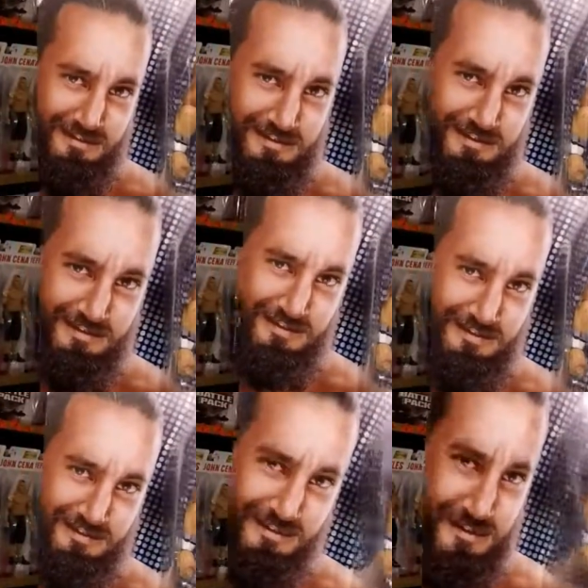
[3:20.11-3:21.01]
Uh,
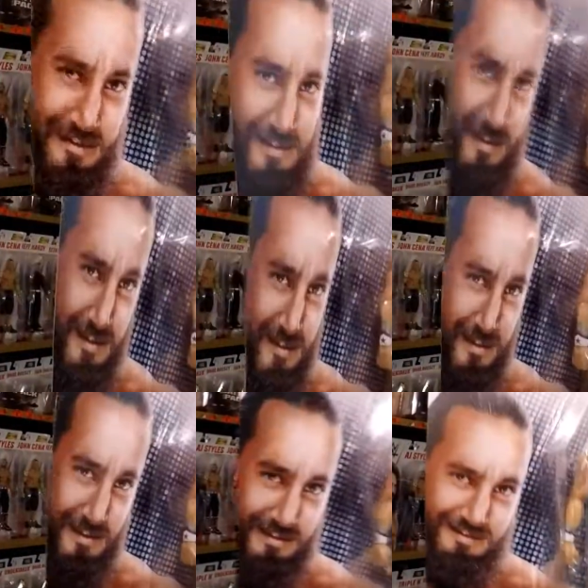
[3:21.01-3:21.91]
and it's the
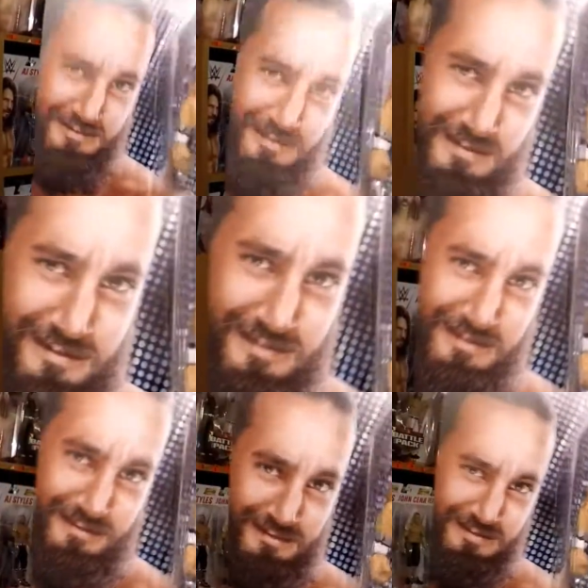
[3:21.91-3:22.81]
chase. I couldn't believe
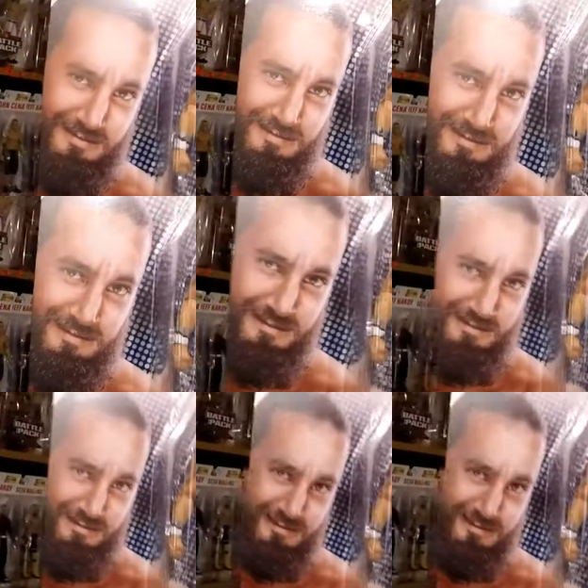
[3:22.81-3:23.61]
it. It was the chase.